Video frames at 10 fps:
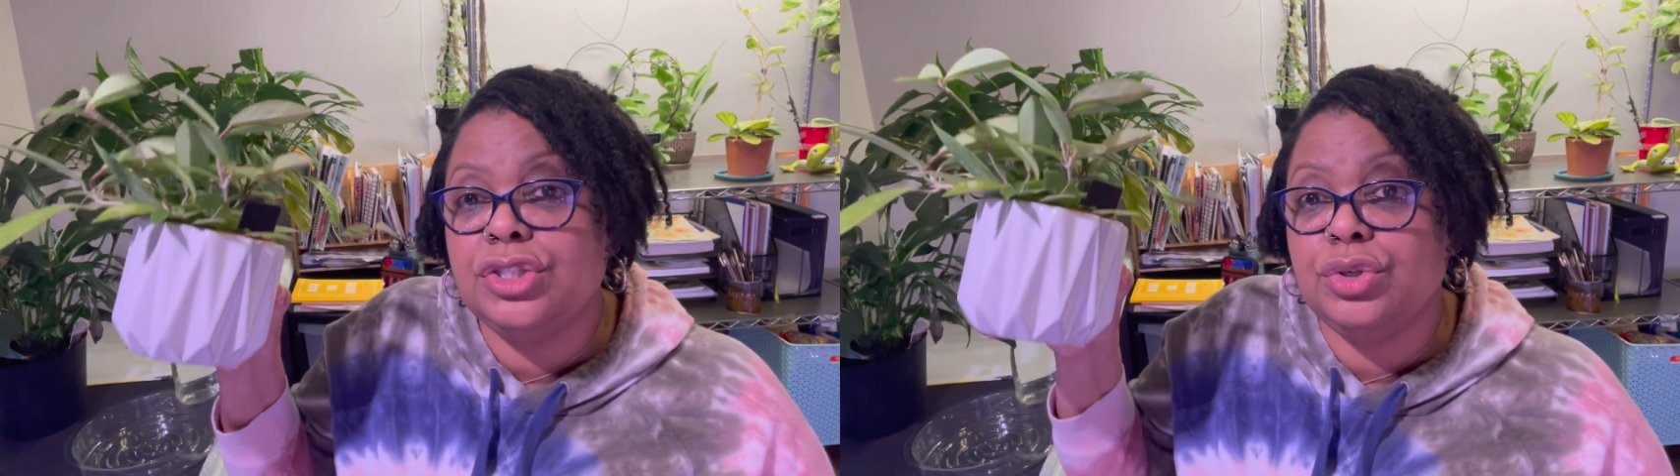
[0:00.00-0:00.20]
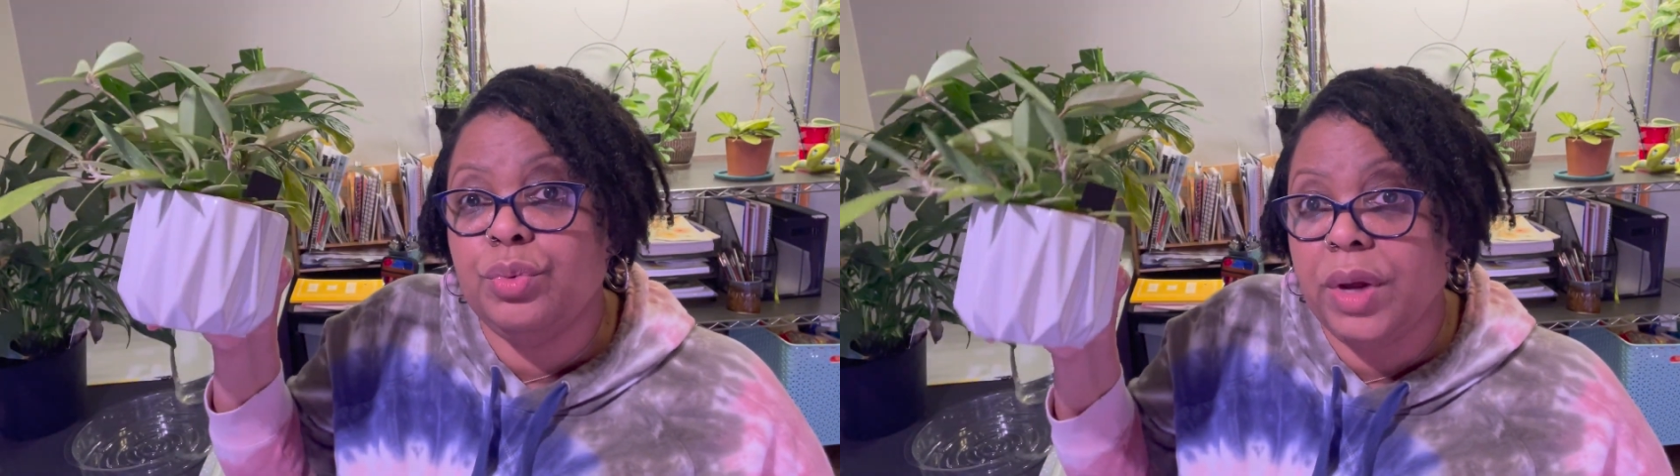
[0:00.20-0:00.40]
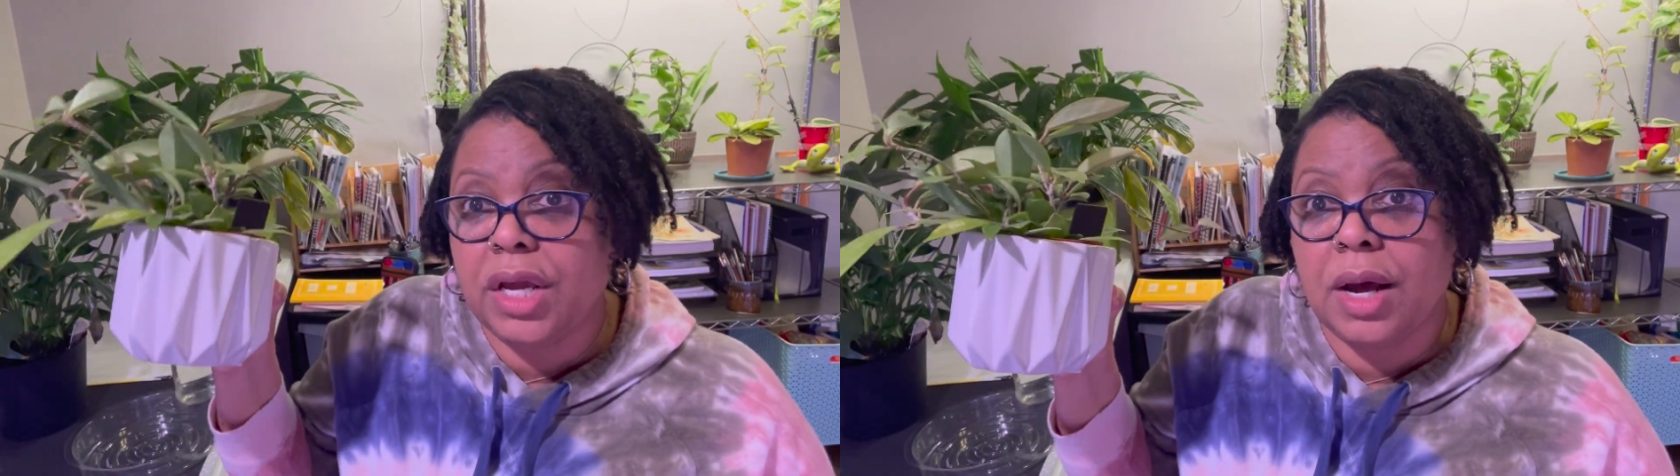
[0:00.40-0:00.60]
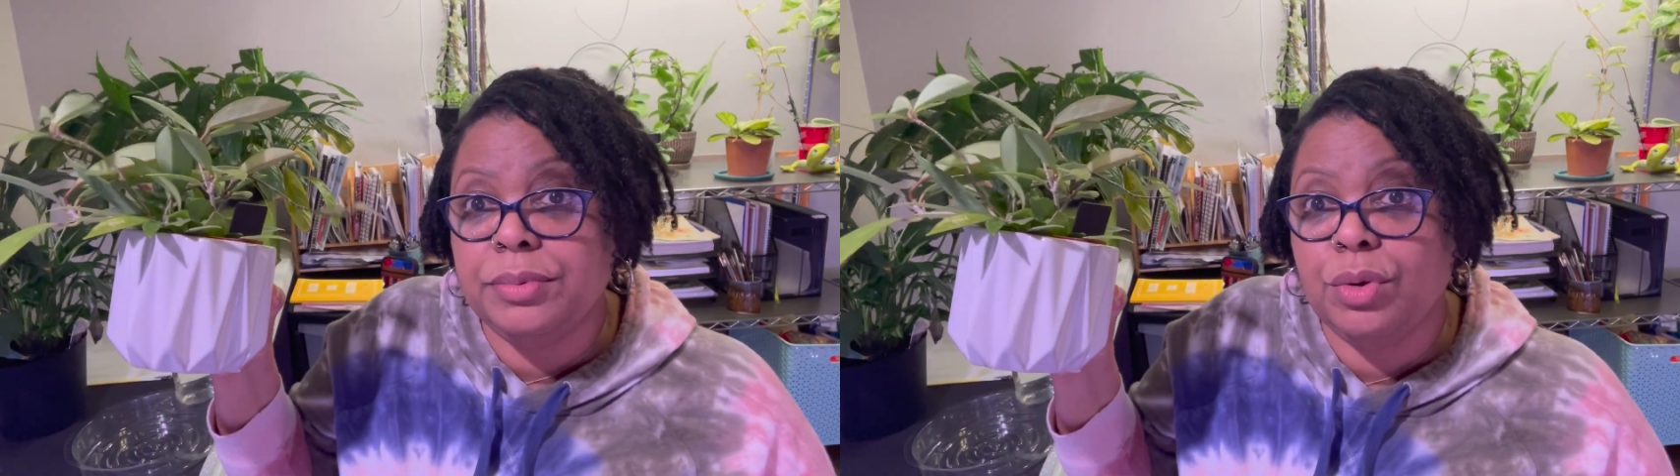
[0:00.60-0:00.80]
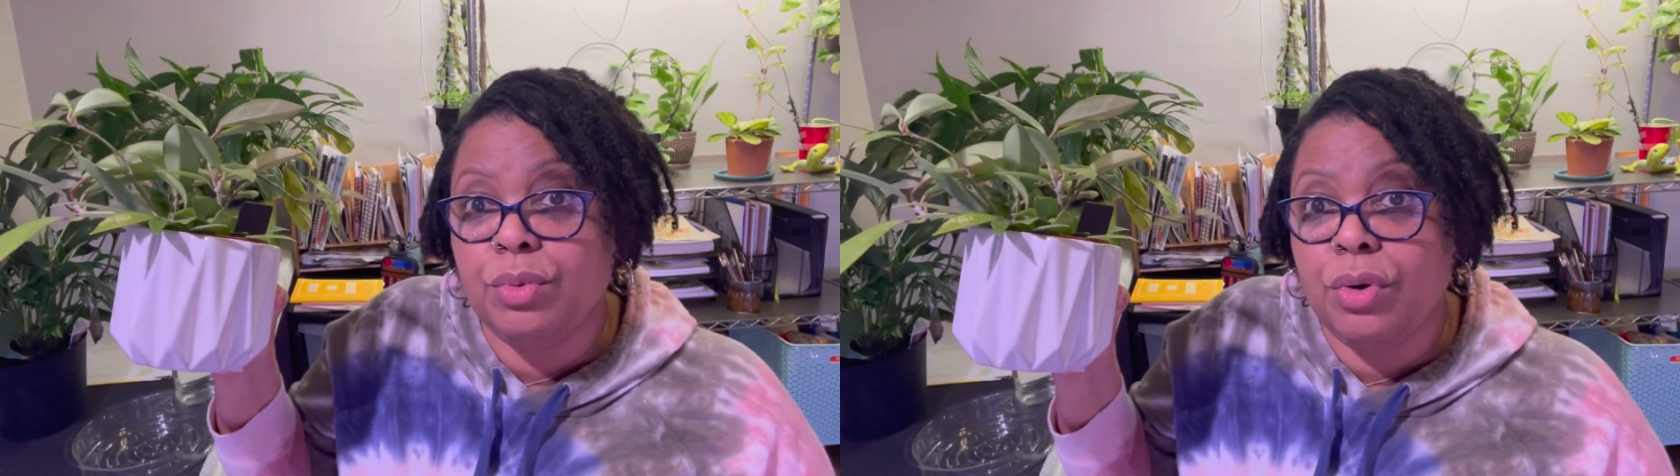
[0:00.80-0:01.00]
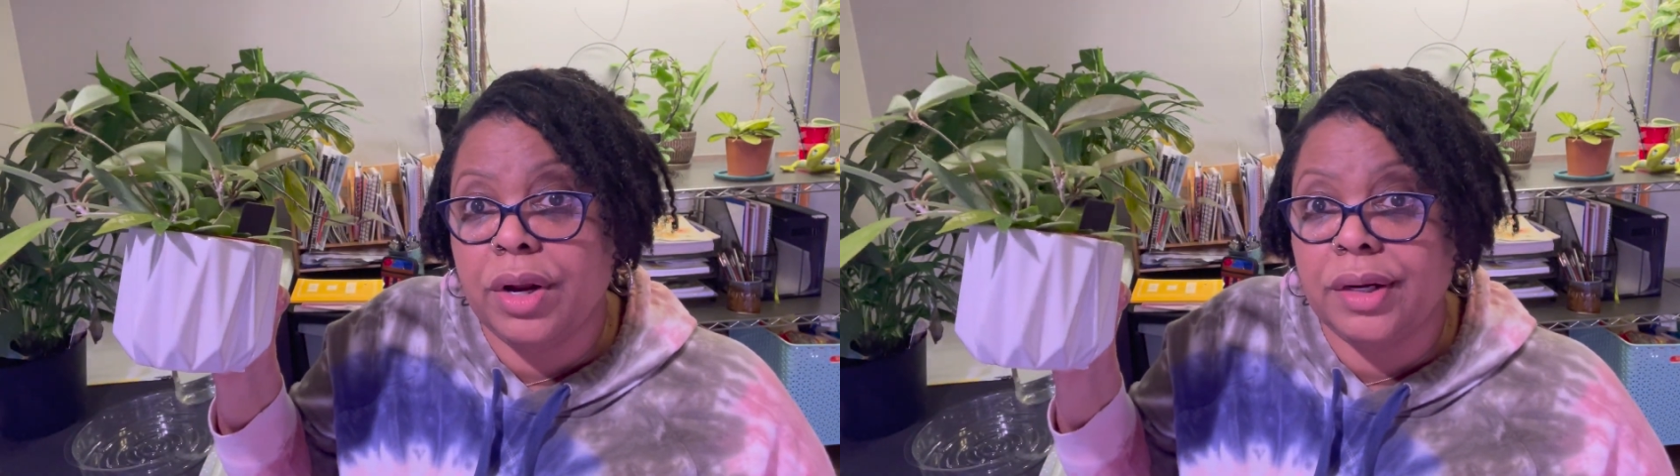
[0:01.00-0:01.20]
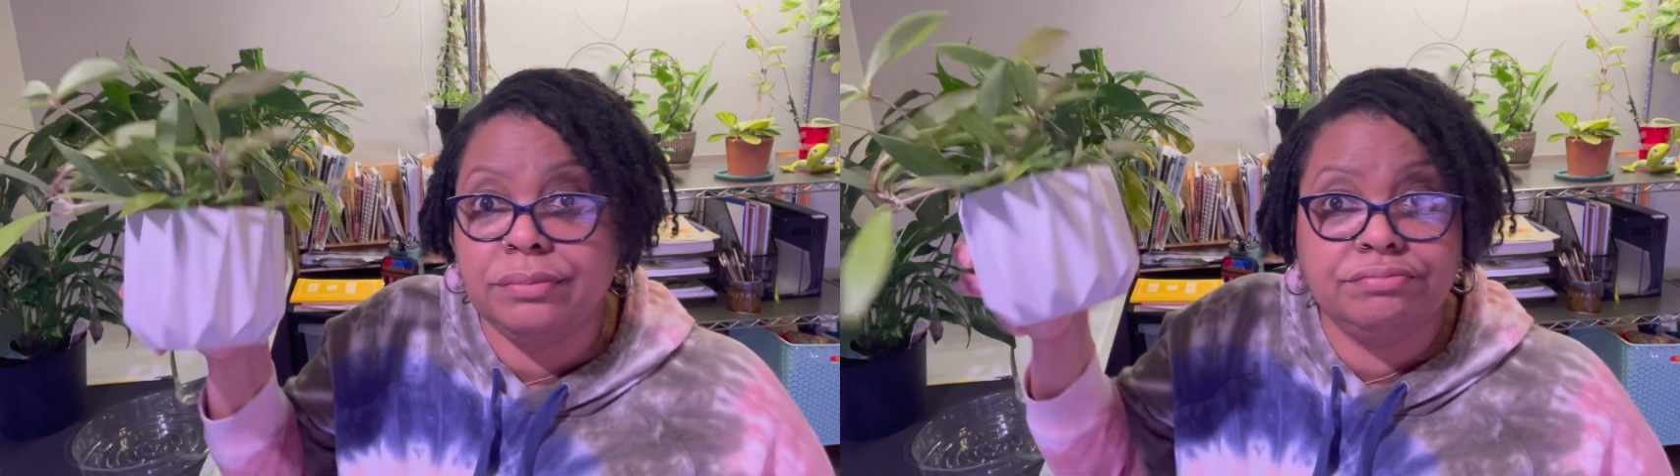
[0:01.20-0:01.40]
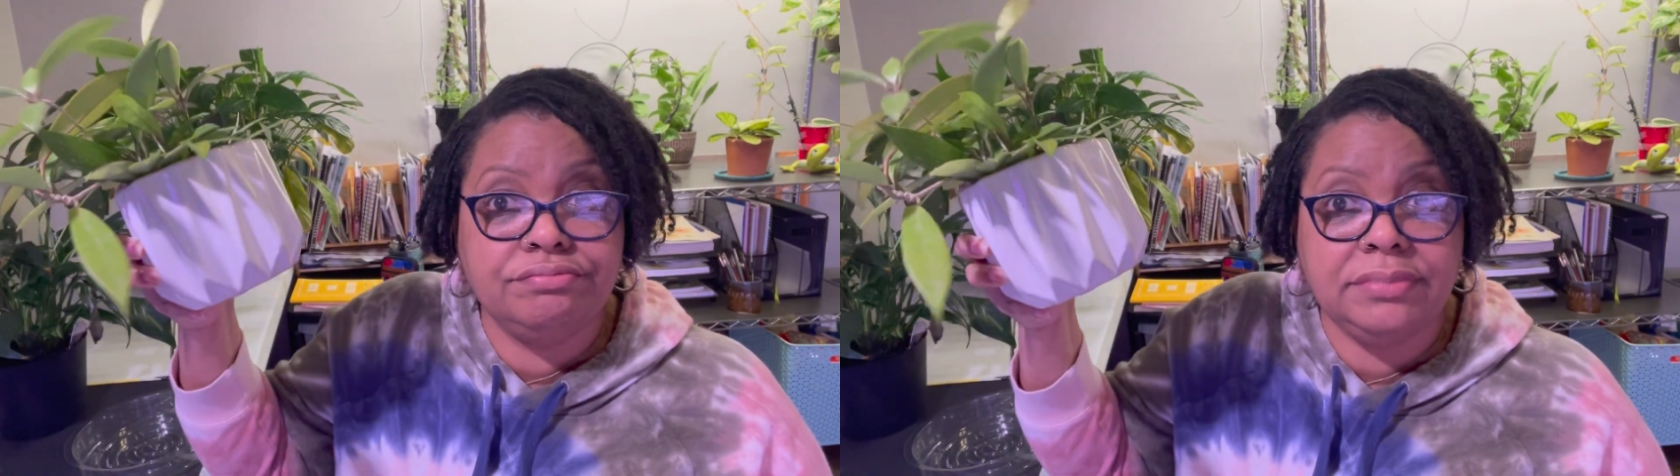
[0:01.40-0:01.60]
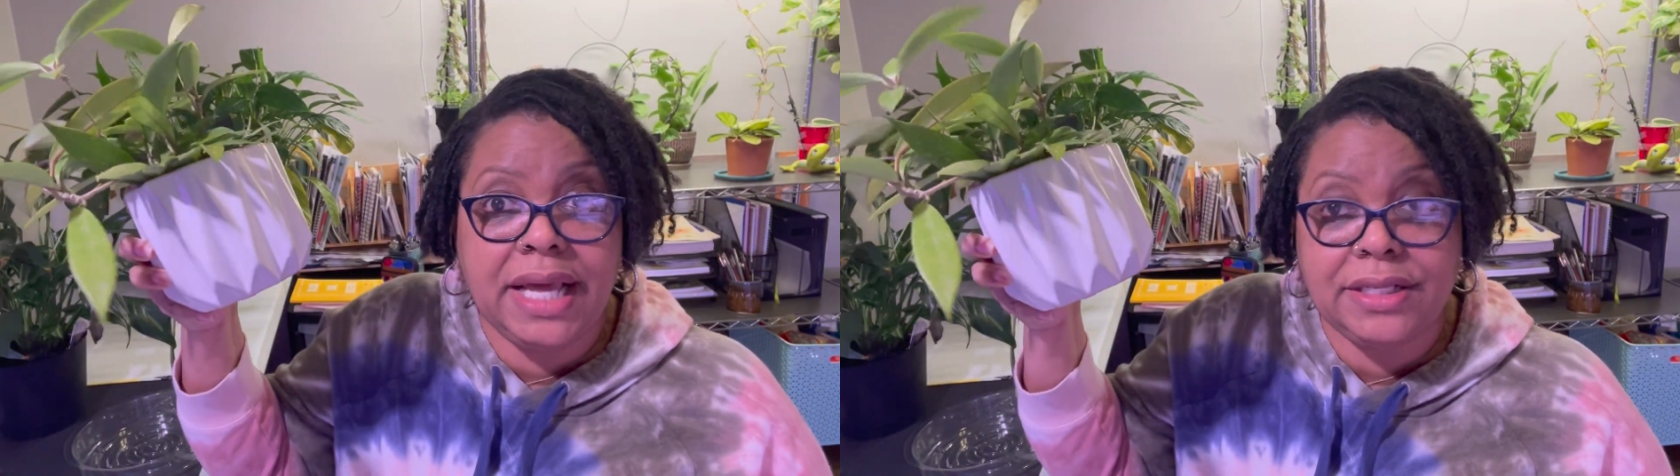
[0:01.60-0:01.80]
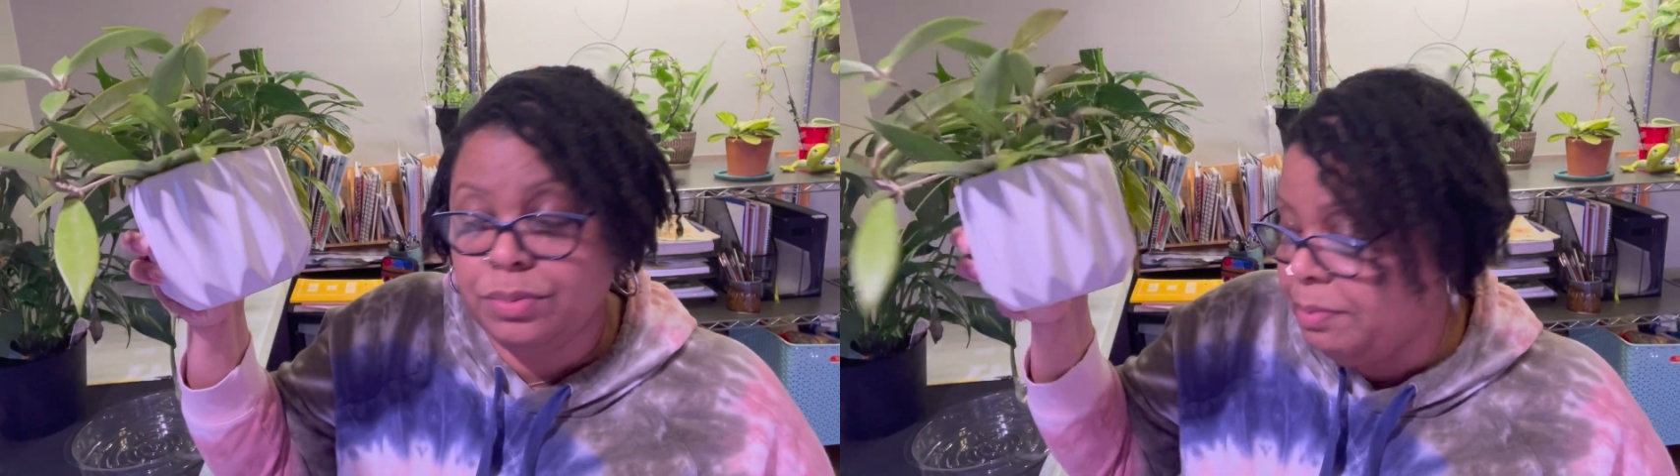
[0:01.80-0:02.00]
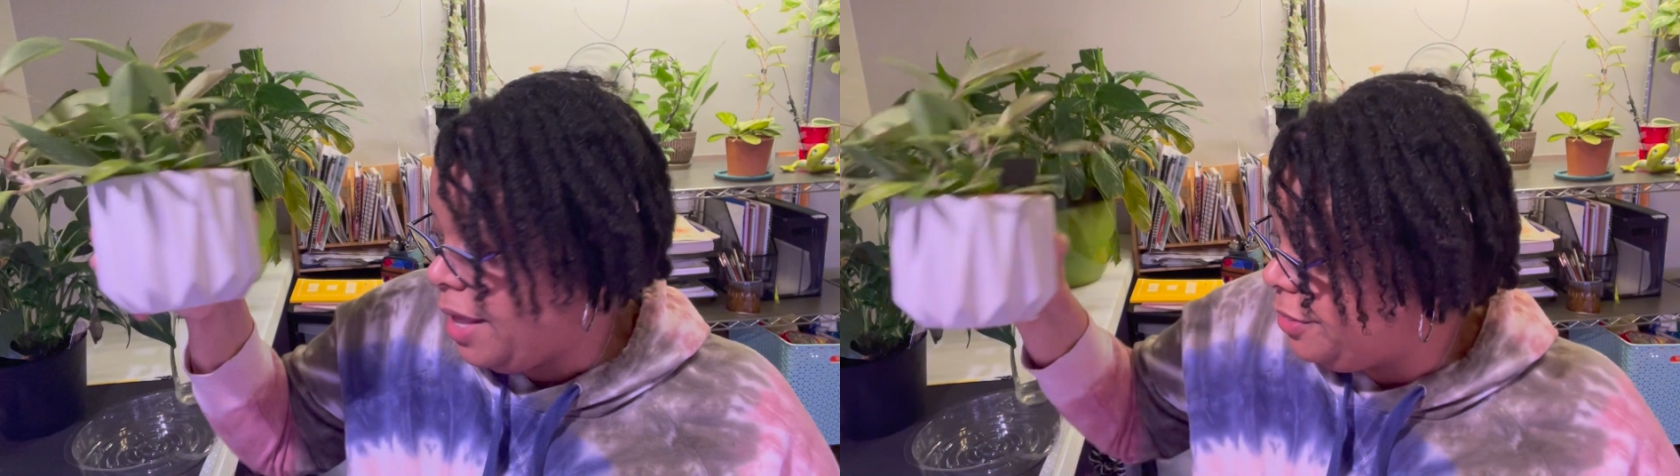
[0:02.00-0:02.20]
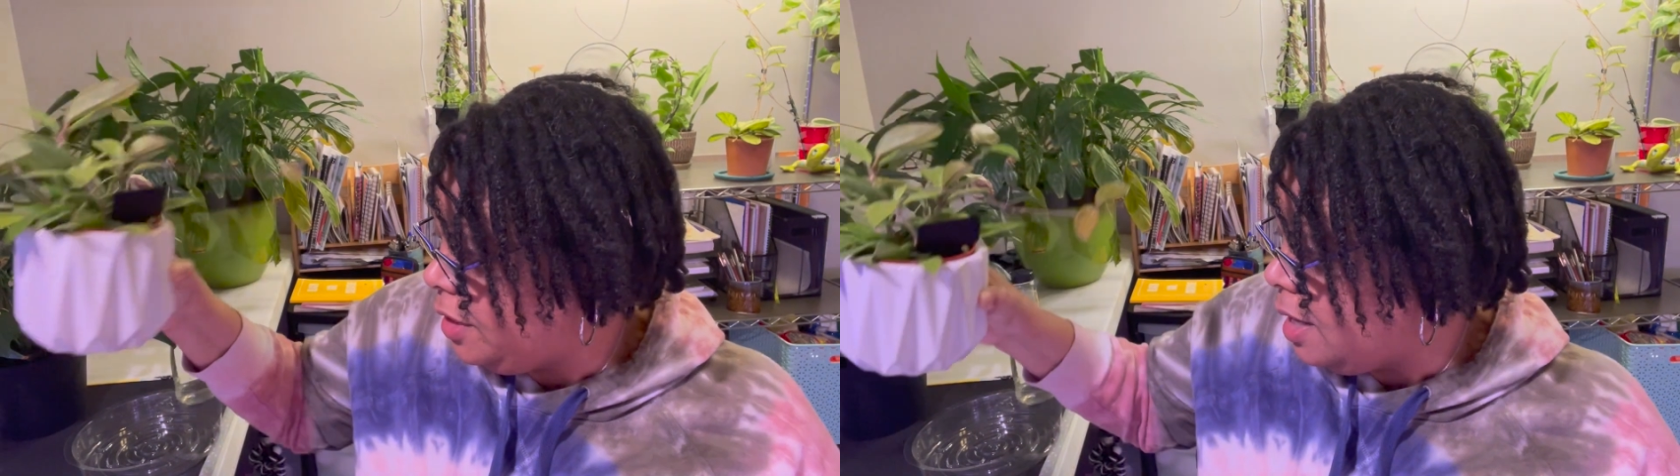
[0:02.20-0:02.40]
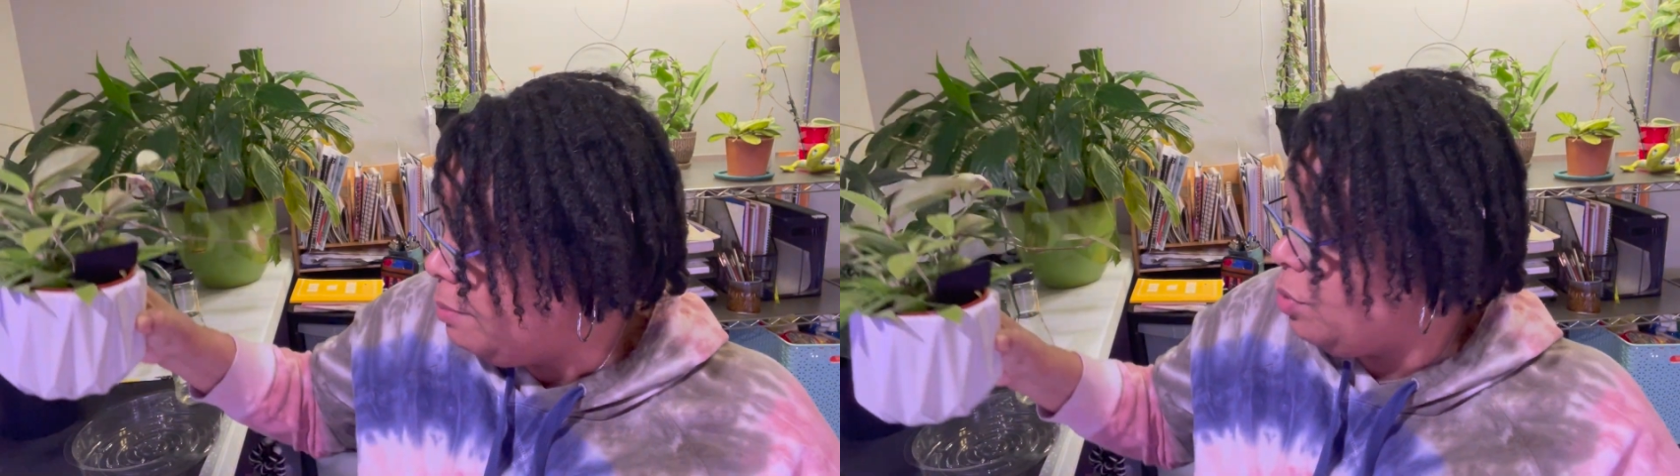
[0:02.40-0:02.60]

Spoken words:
to wick up the water. That's method number